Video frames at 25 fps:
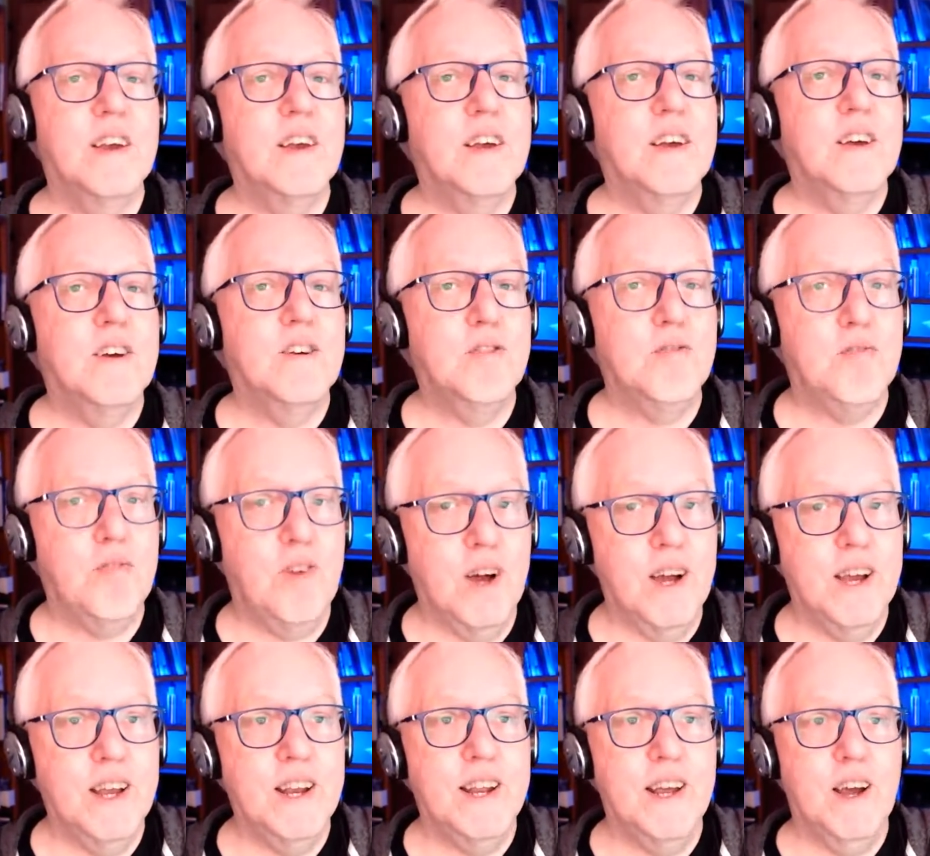
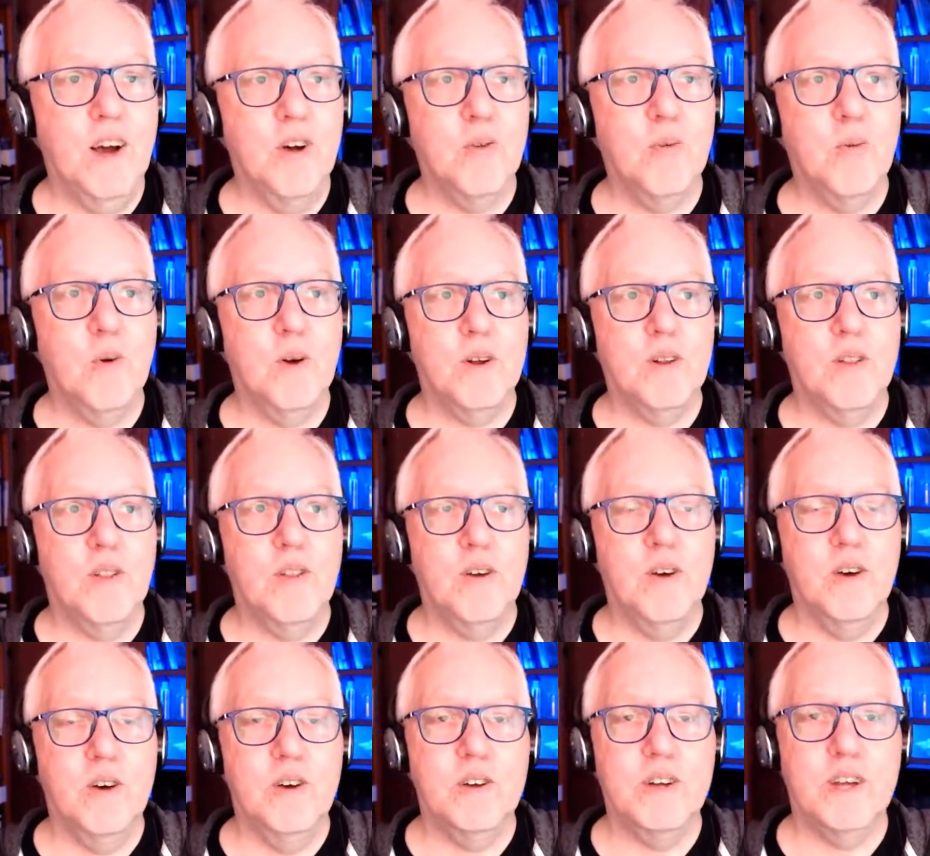Find out where
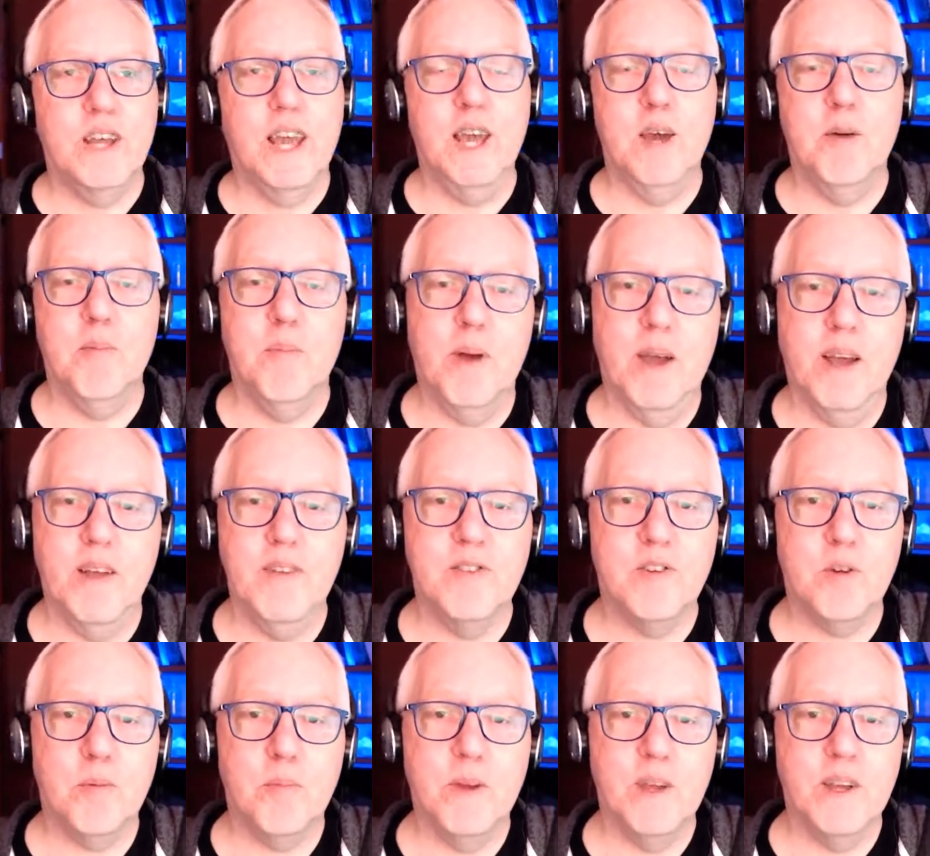the
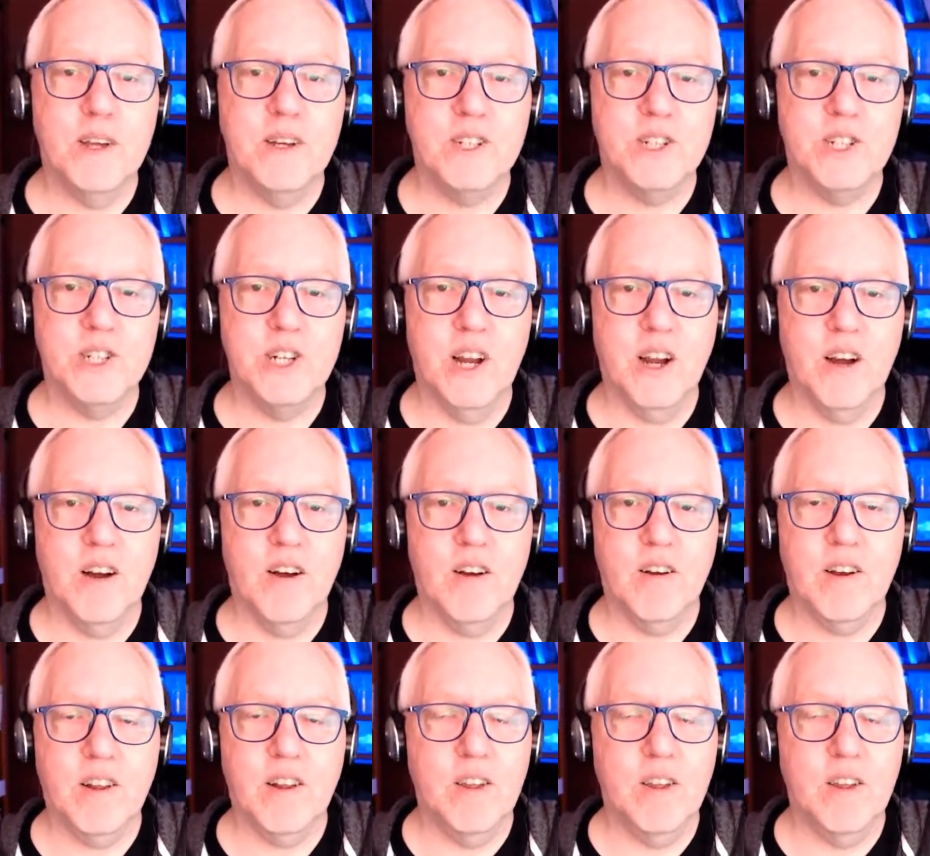campaigns are being shared.